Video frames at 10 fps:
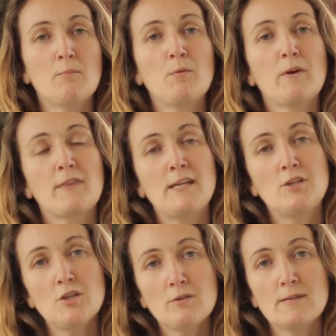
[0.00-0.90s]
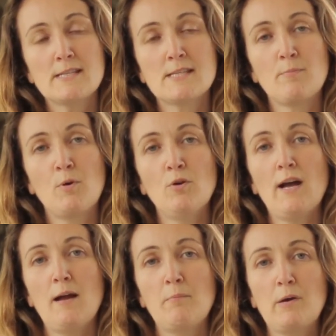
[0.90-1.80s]
but what they do is support
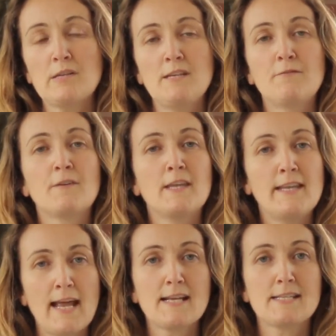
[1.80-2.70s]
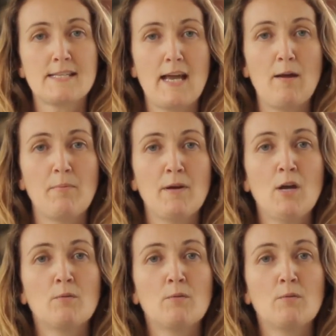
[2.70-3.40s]
our body for the next step,